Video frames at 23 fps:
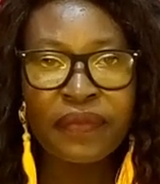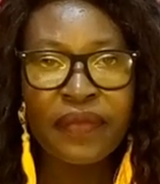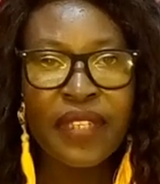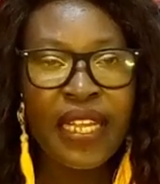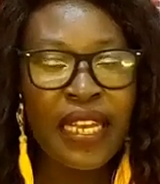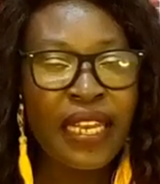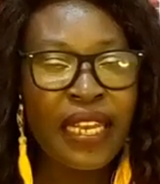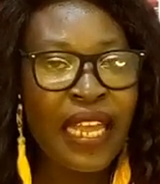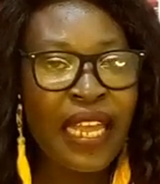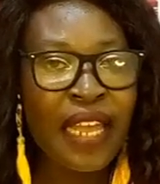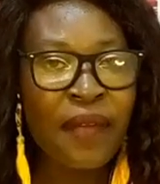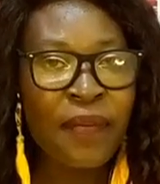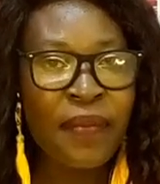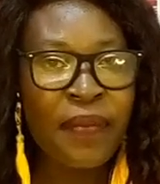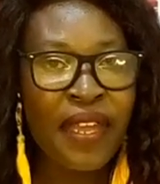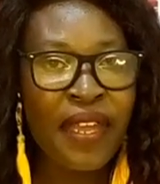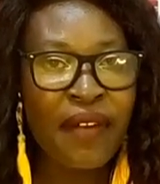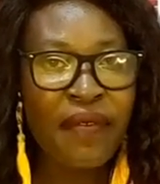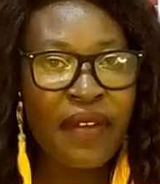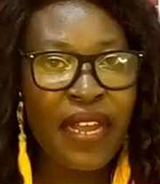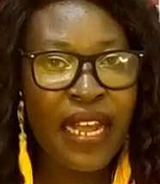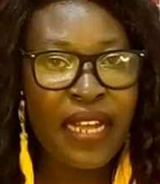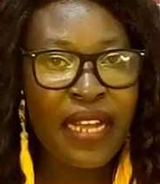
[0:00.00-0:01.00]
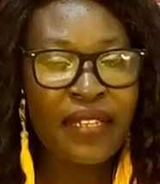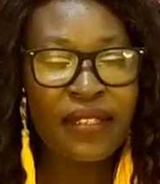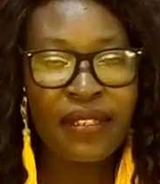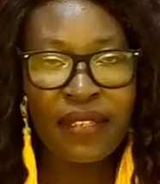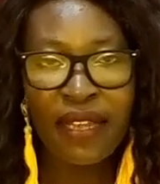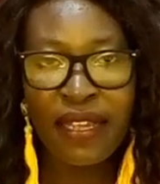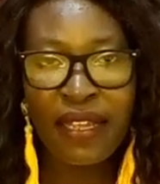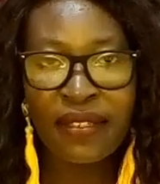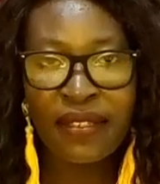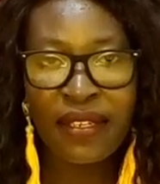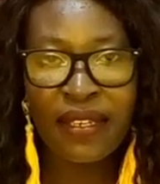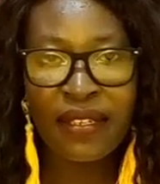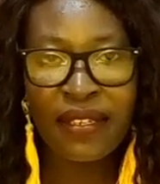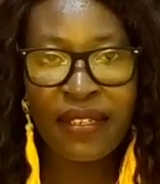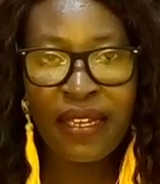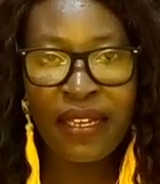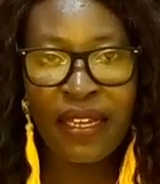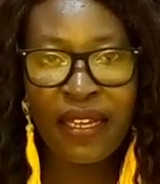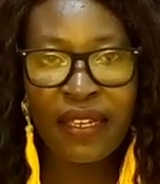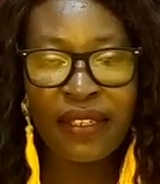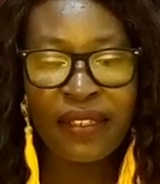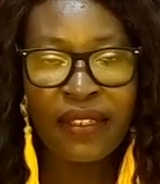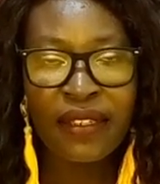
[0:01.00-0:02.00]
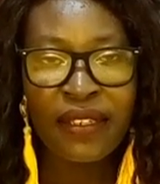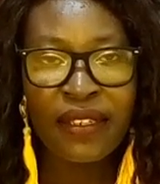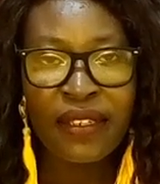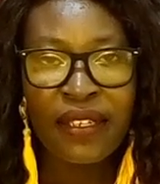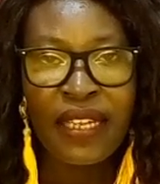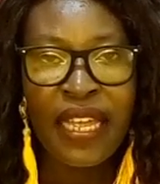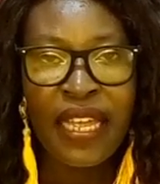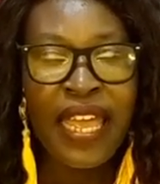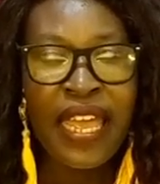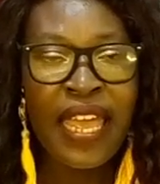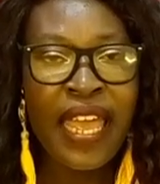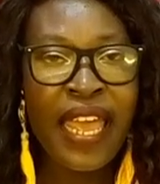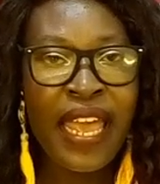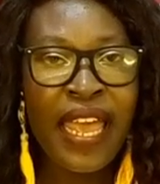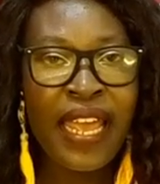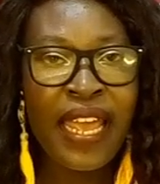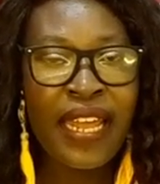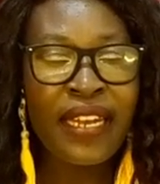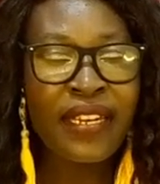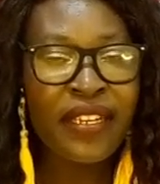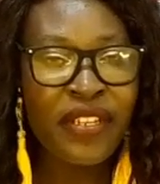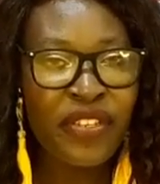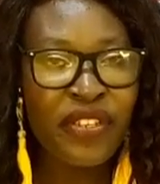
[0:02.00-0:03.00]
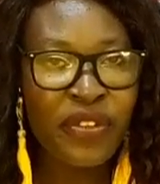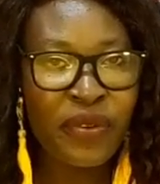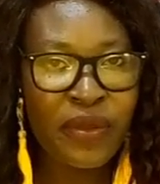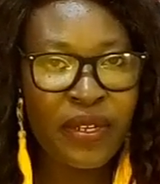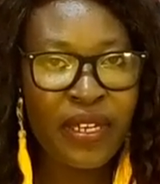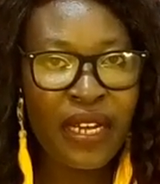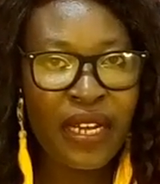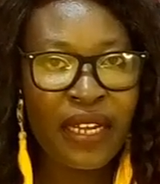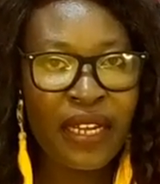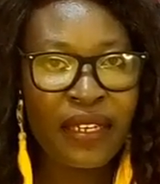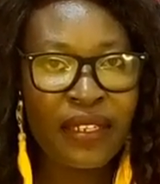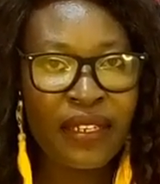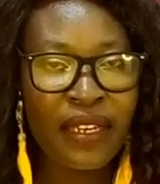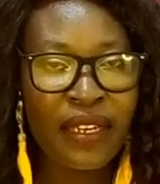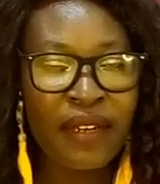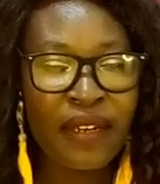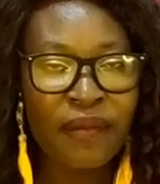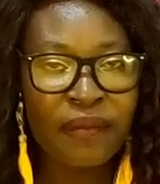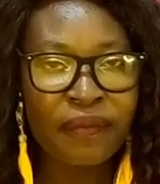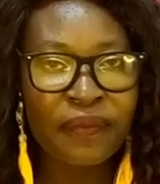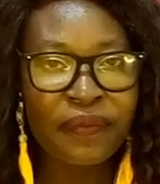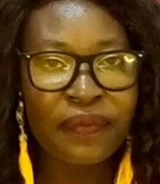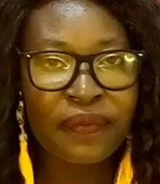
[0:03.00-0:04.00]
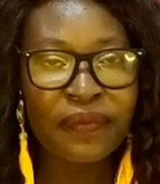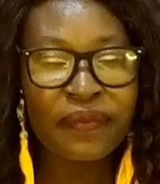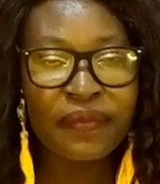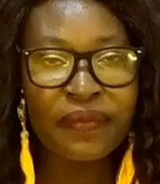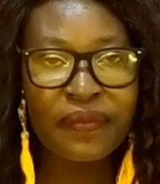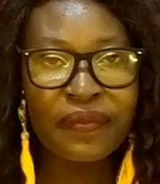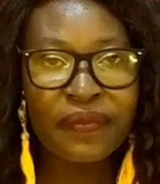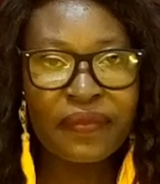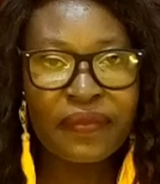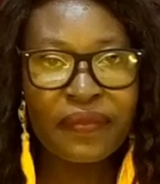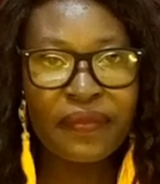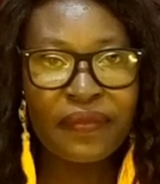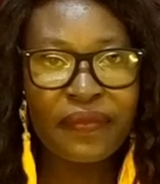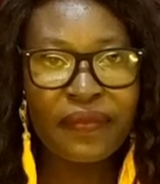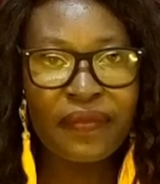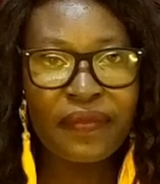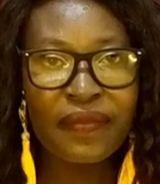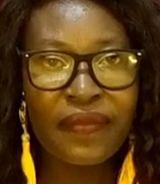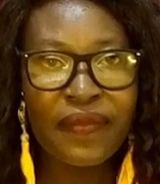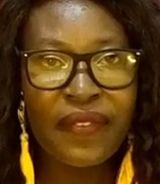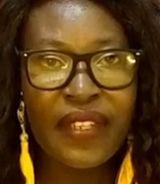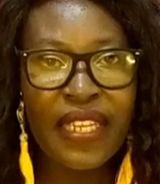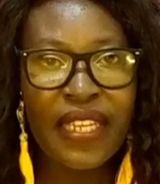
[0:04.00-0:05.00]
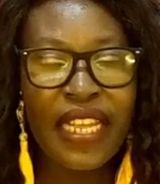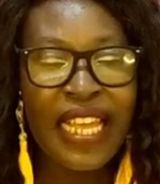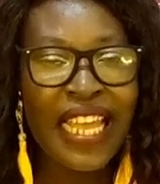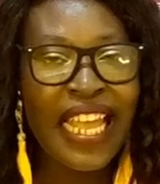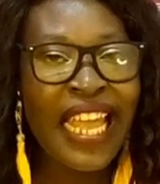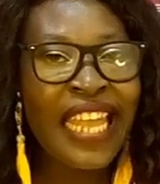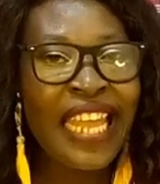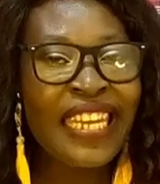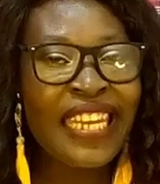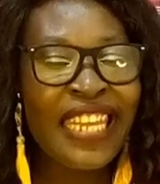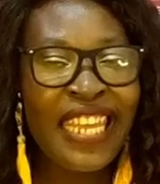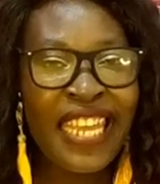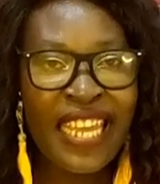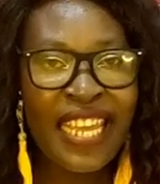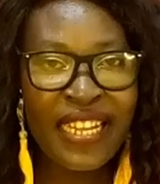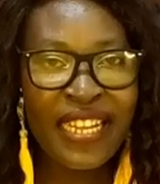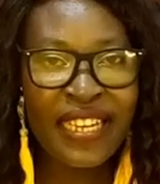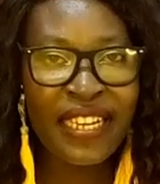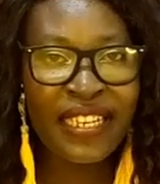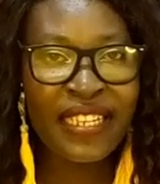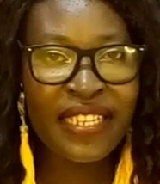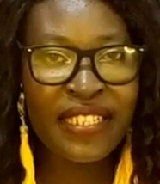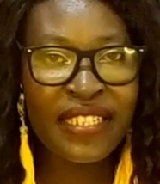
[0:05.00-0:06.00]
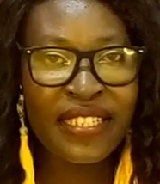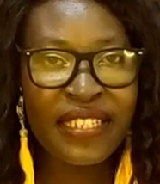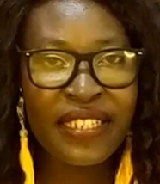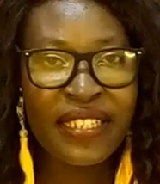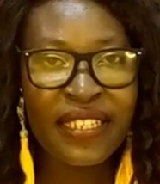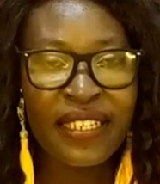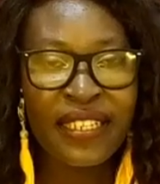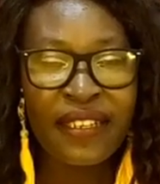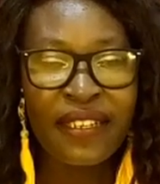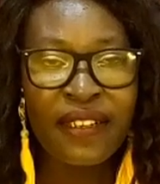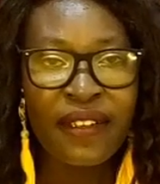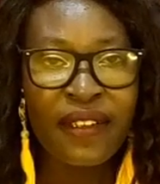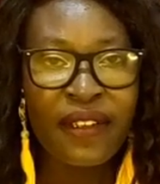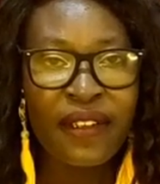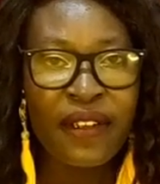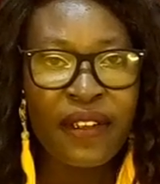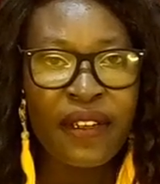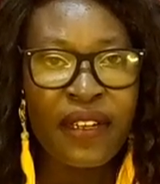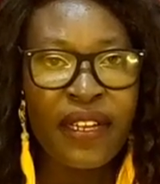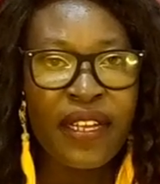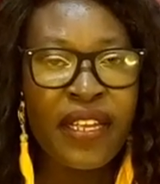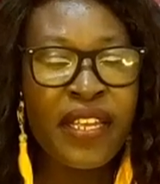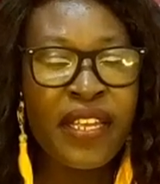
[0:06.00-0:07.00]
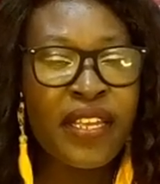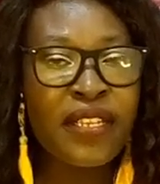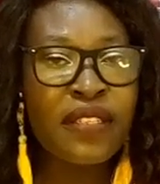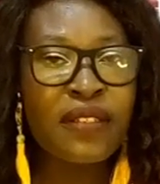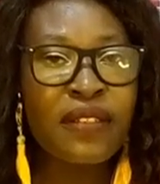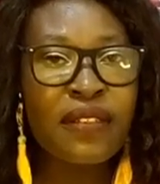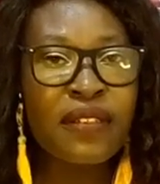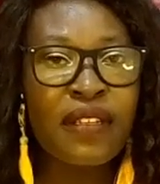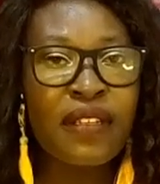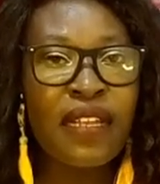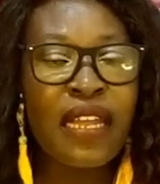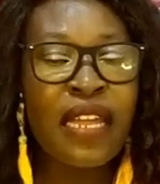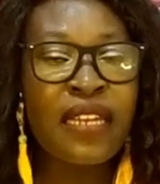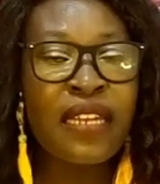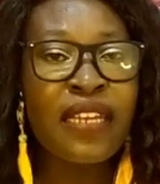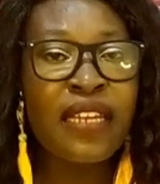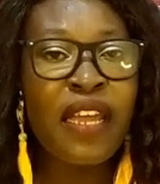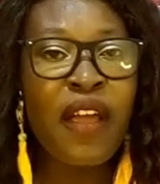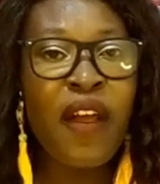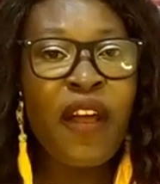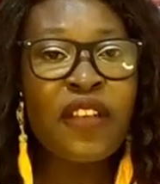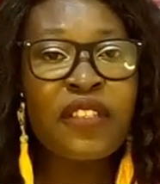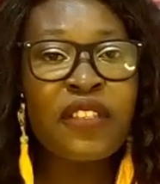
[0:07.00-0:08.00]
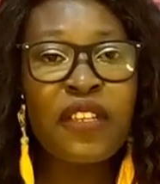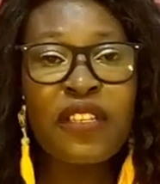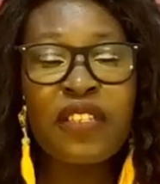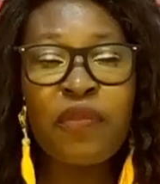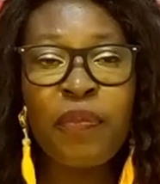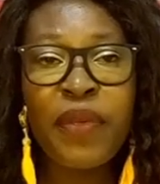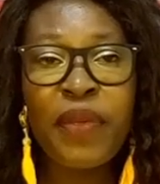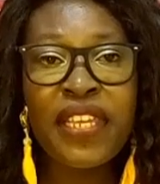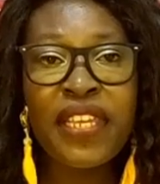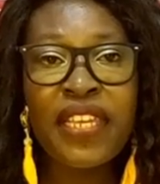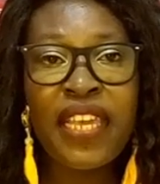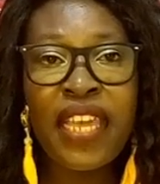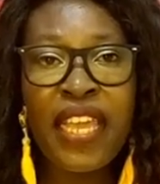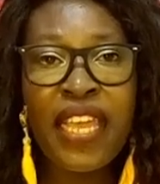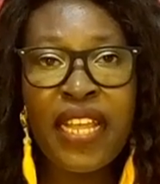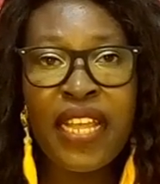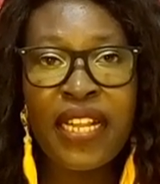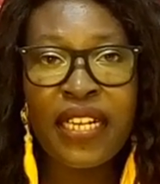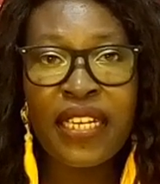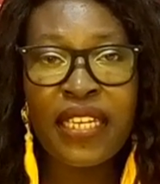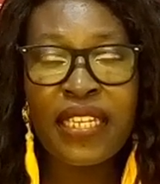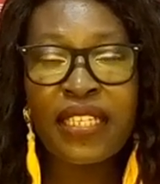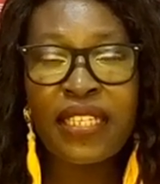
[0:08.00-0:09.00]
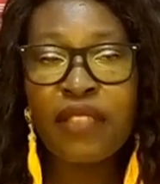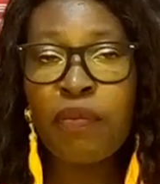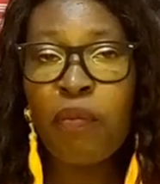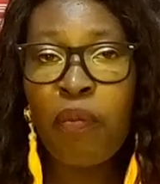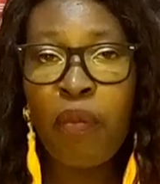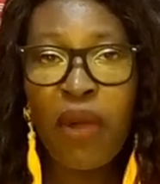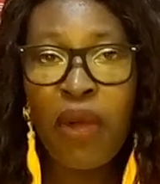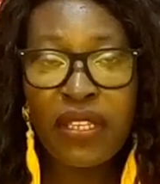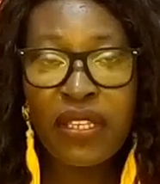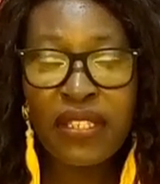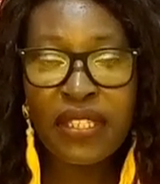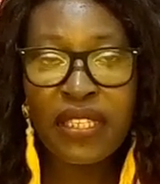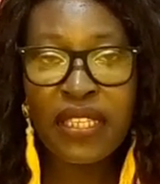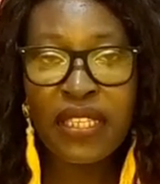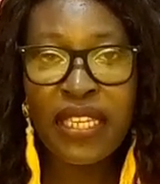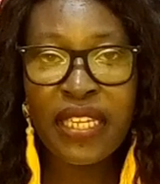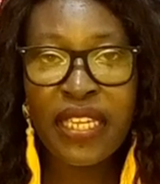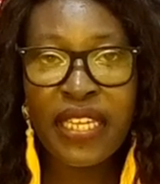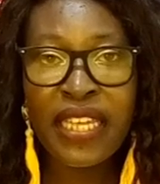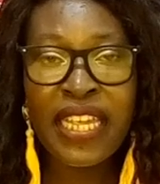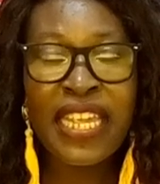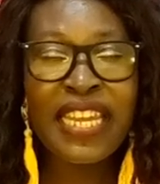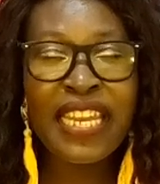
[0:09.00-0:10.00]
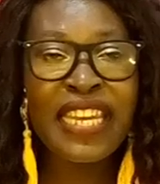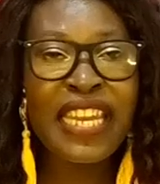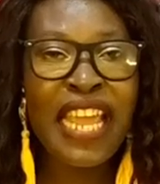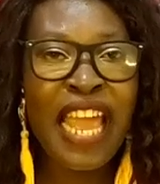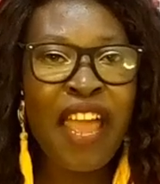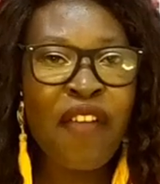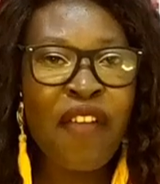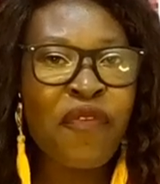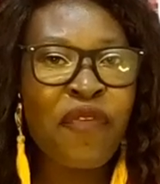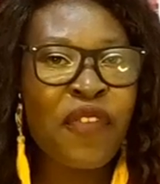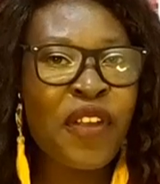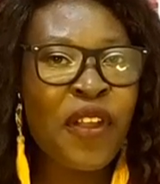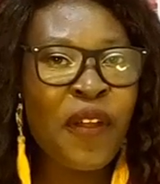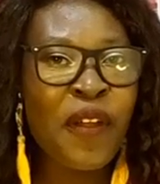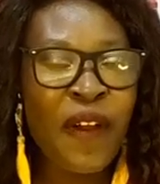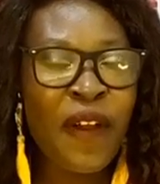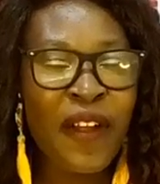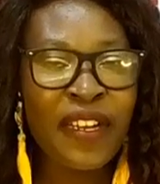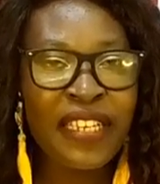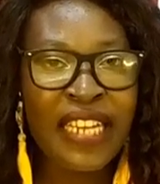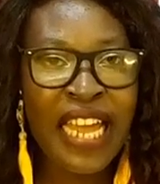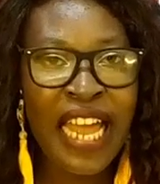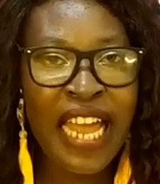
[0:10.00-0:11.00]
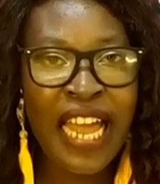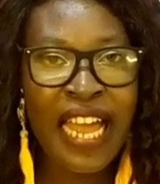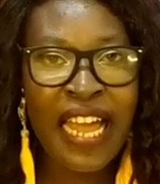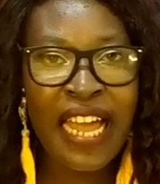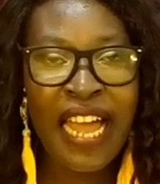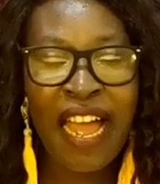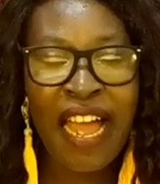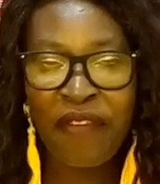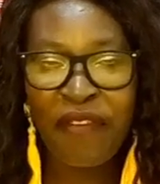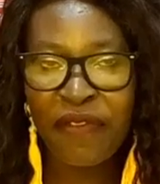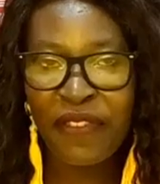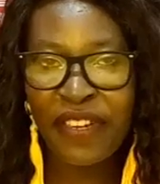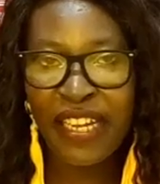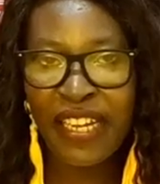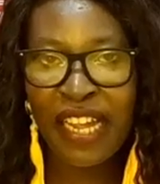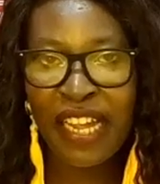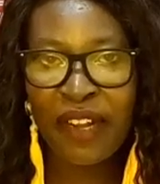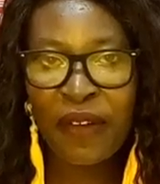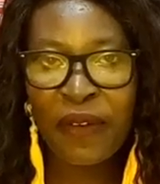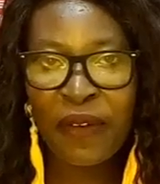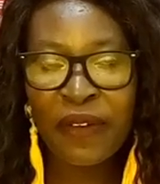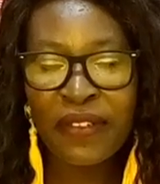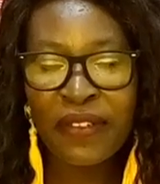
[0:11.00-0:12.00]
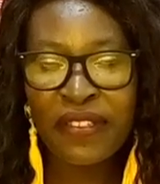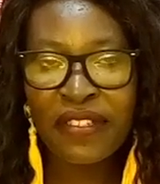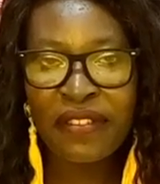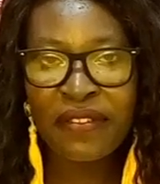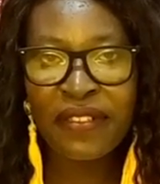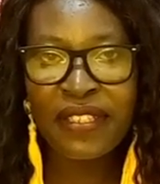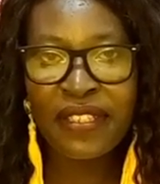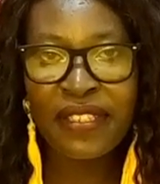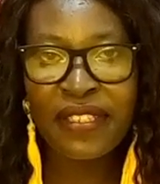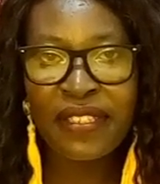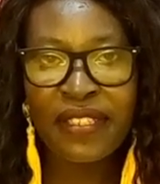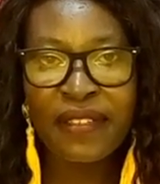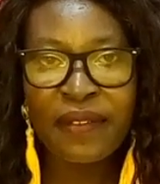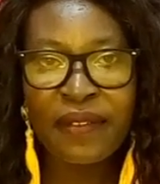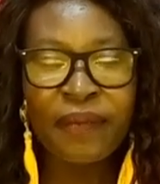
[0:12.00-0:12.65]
Liberia, Tanzania, and Uganda. And English they also speak English mostly in every other African countries.